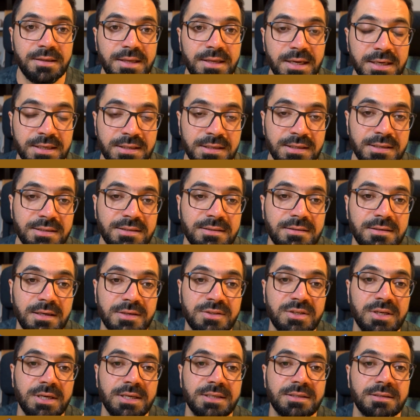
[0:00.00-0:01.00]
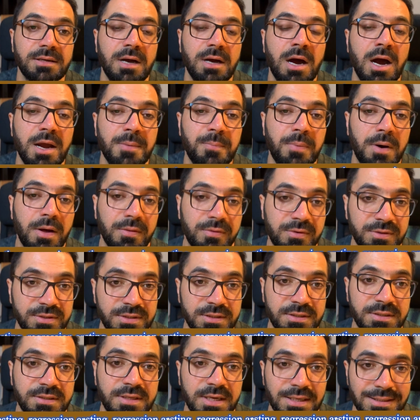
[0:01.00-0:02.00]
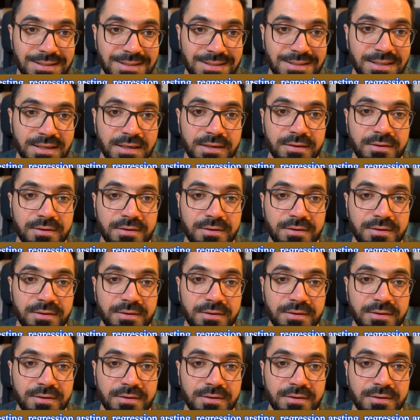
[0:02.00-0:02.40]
Techniques such as hypothesis testing,